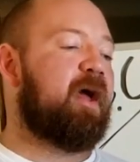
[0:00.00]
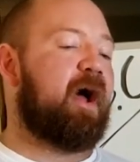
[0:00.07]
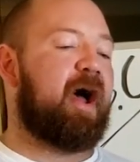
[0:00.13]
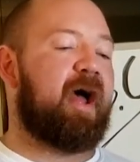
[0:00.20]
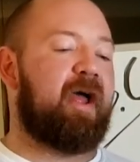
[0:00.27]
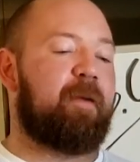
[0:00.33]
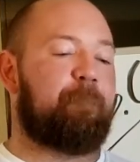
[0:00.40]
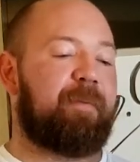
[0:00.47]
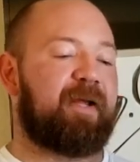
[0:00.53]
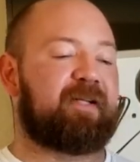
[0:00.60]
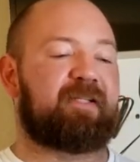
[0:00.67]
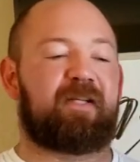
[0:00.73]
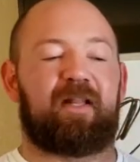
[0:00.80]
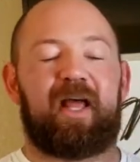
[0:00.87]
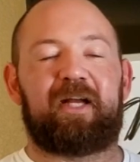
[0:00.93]
I picked
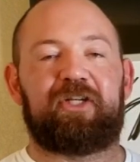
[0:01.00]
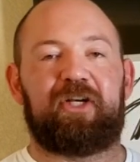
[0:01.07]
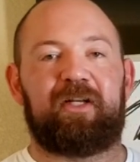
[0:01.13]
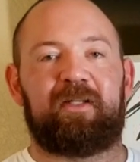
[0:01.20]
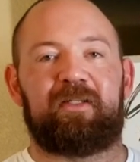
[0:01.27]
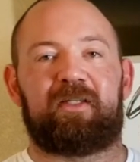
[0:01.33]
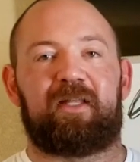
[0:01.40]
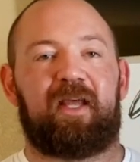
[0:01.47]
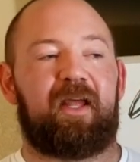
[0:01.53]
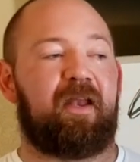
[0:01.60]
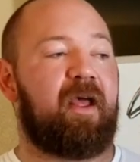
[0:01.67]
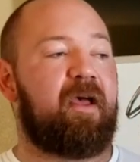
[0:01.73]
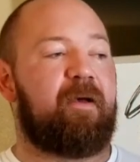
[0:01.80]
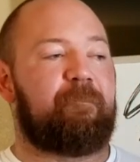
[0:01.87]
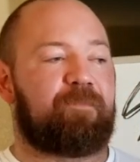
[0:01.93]
selections that
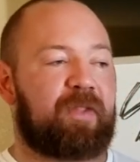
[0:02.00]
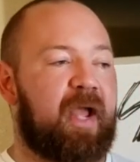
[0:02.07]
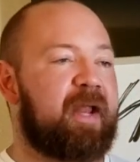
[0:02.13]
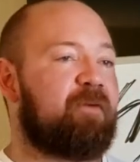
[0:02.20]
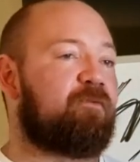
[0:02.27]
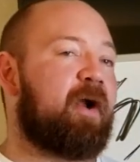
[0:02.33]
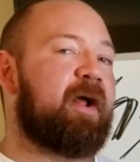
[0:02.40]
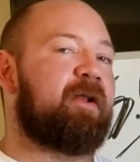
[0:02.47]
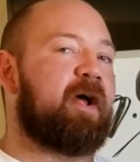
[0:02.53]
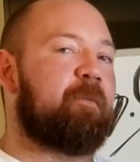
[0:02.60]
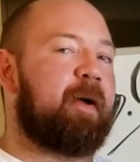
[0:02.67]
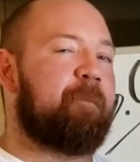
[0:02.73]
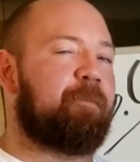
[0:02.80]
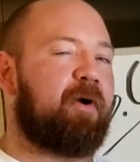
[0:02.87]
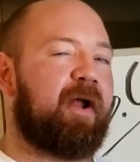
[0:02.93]
kind of round out
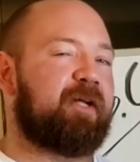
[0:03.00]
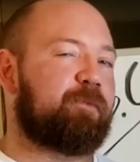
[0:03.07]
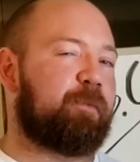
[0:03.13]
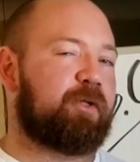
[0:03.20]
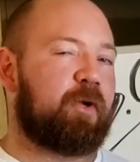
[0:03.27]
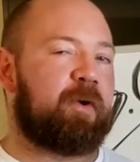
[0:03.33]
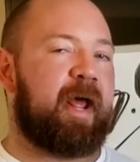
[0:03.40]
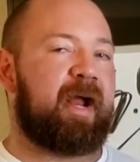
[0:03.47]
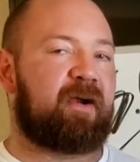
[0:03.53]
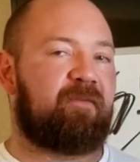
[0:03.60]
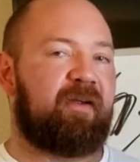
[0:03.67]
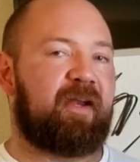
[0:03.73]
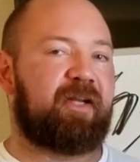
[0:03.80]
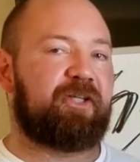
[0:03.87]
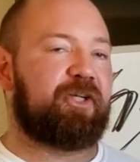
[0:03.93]
my press but don't
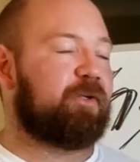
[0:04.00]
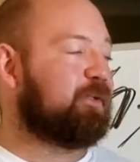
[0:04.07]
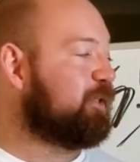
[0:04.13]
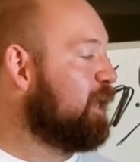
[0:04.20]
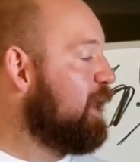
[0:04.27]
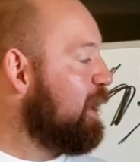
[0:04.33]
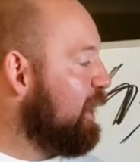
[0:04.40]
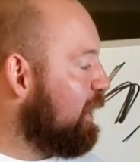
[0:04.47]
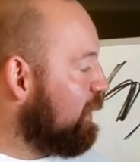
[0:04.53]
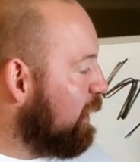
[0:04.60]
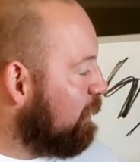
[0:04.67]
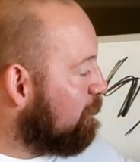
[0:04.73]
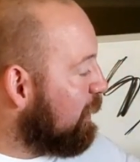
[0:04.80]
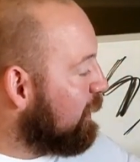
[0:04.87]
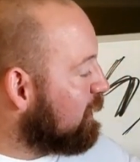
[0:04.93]
aggravate issues. And
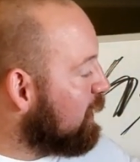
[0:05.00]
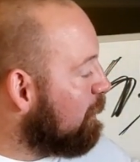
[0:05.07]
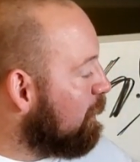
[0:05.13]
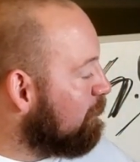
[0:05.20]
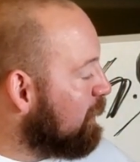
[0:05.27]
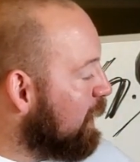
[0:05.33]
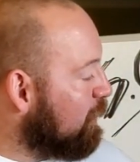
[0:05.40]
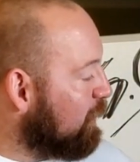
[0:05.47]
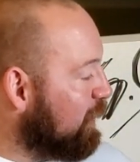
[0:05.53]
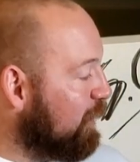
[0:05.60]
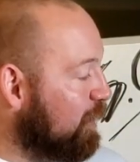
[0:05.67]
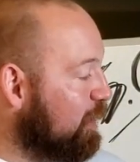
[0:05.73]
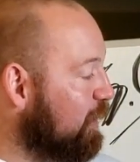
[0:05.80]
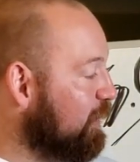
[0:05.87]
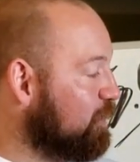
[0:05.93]
then by the time I'm down
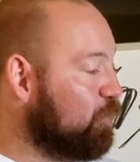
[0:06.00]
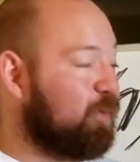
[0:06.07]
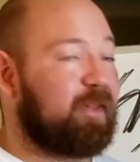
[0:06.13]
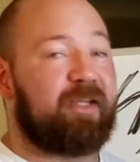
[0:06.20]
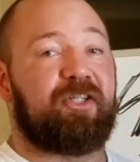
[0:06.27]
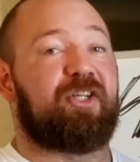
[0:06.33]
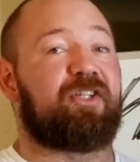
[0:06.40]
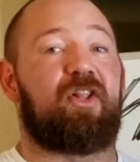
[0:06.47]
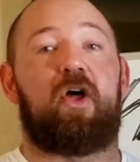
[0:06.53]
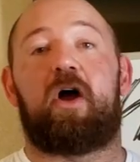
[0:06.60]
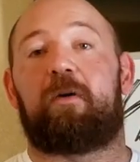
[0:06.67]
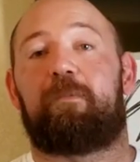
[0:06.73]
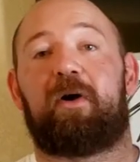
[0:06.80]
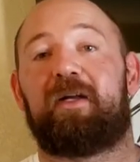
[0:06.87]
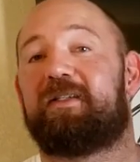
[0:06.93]
here, it's really just
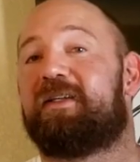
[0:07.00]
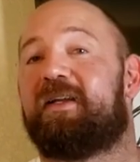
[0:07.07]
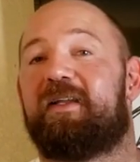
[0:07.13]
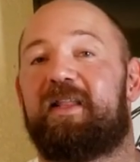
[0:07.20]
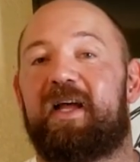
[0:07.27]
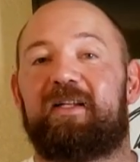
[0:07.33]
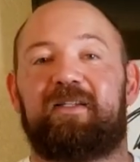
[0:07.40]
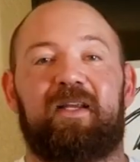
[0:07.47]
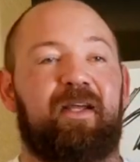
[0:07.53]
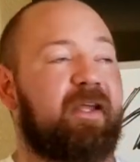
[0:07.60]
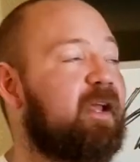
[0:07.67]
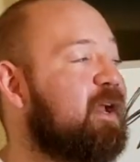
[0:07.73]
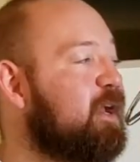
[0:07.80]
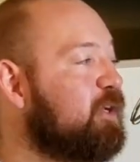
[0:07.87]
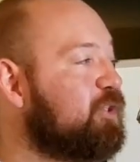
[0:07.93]
log pressing and that's it.
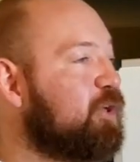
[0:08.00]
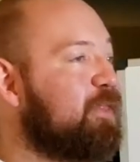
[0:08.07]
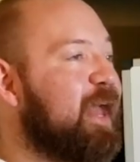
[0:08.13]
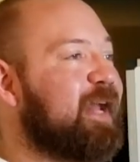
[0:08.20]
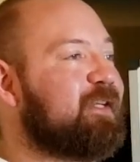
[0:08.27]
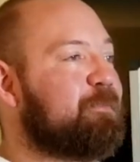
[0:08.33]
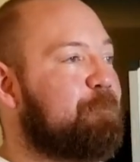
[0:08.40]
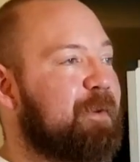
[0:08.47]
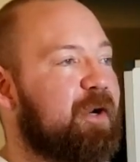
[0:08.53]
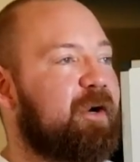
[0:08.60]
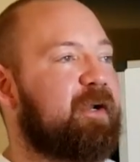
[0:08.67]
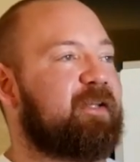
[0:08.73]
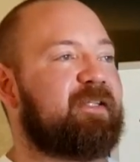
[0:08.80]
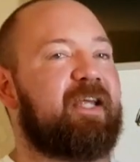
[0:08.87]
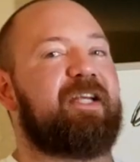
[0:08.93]
So that's
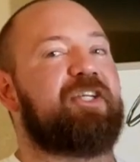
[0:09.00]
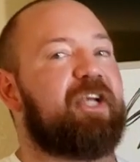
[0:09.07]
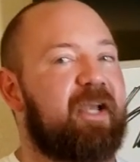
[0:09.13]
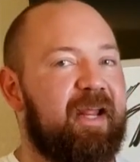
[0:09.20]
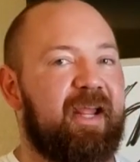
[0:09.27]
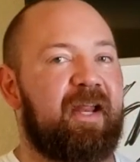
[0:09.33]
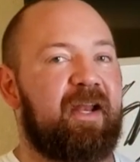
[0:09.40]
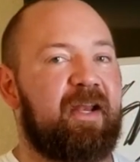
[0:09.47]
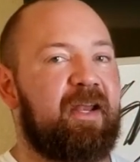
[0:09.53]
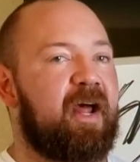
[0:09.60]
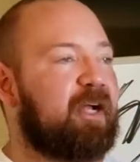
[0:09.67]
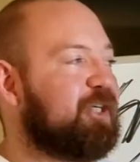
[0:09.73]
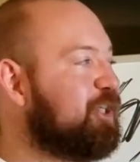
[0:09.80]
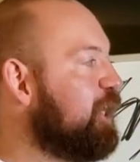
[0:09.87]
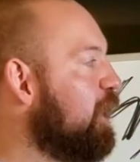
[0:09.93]
periodization in a
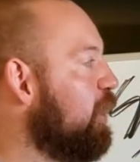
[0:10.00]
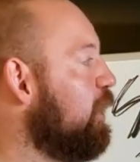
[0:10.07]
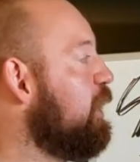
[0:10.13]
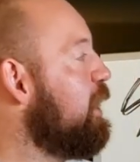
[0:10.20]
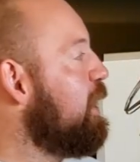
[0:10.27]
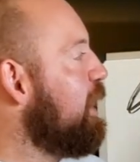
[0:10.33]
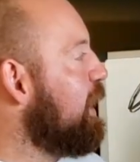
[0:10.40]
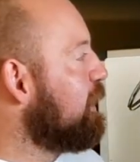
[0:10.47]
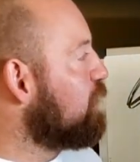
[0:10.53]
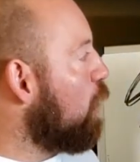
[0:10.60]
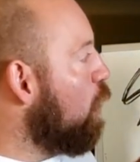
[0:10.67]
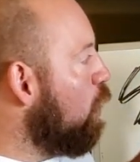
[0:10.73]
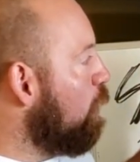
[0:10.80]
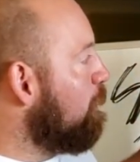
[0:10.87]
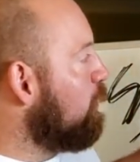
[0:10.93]
nutshell it's
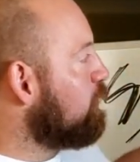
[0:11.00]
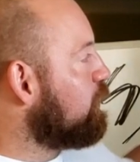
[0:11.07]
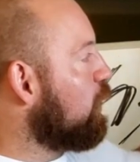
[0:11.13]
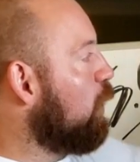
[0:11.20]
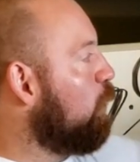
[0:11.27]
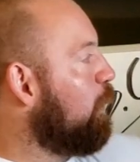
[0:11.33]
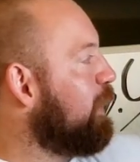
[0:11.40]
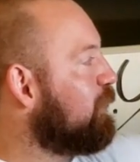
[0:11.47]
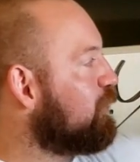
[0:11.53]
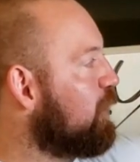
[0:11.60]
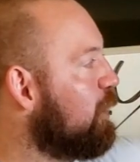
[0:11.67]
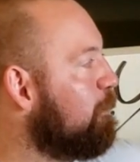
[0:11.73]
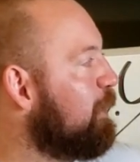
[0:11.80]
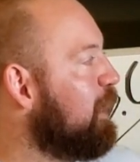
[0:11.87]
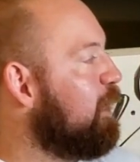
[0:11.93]
almost always going
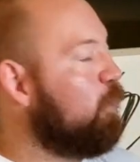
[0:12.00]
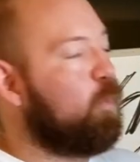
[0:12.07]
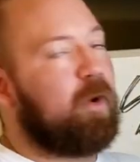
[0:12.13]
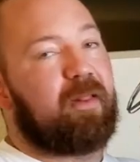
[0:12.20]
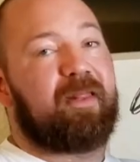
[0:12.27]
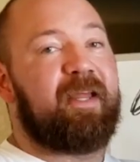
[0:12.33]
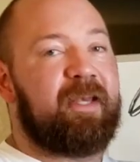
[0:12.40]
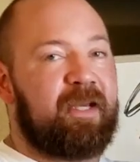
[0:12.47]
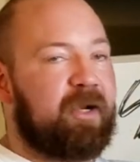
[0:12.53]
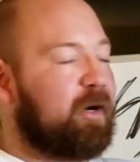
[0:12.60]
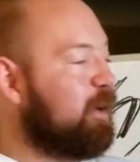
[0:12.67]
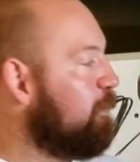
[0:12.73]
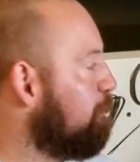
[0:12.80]
to be, well, linear